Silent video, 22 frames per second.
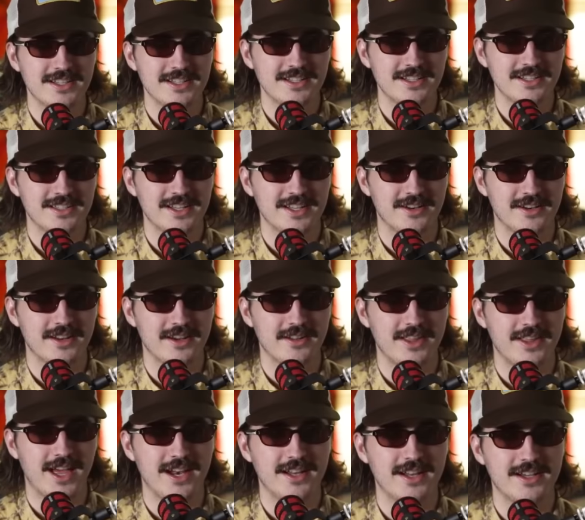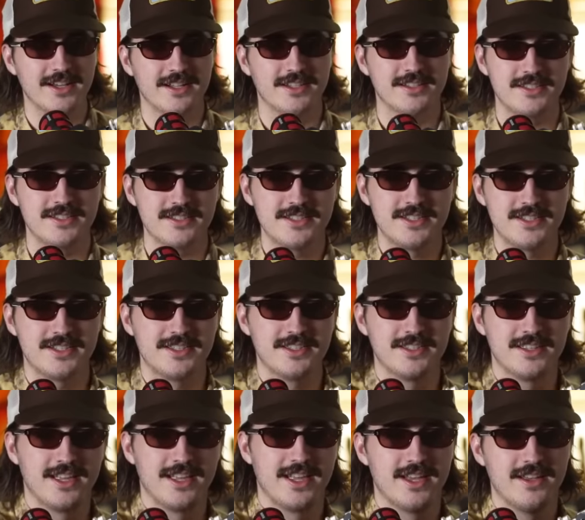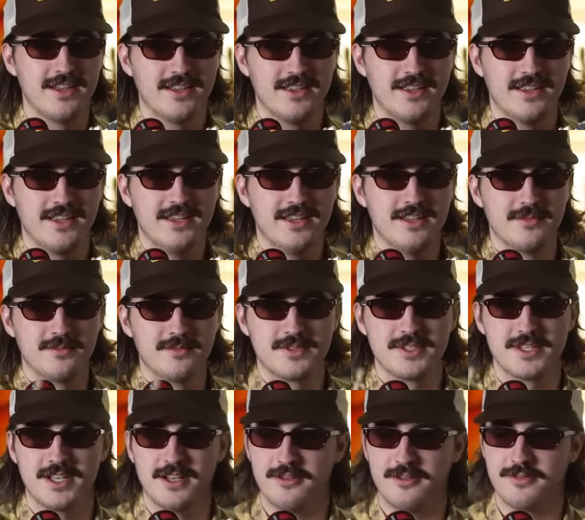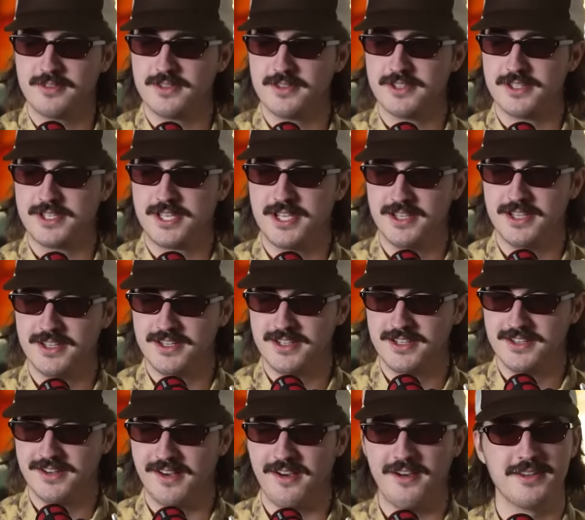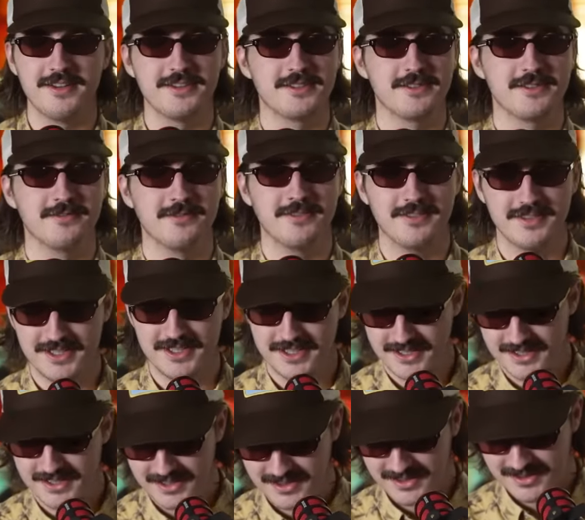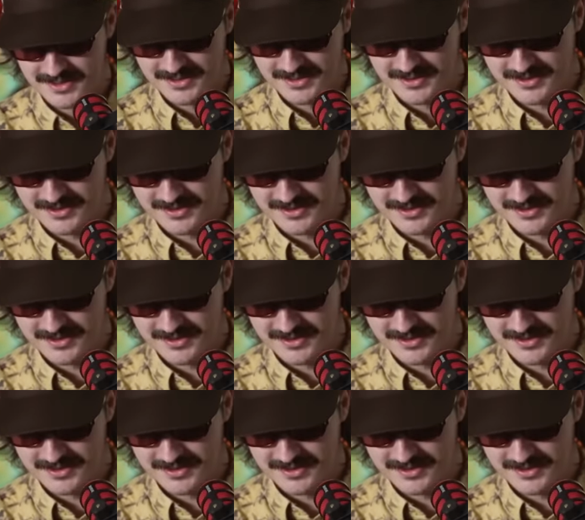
You don't know that. Uh, just he, he himself is awesome. Yeah, he does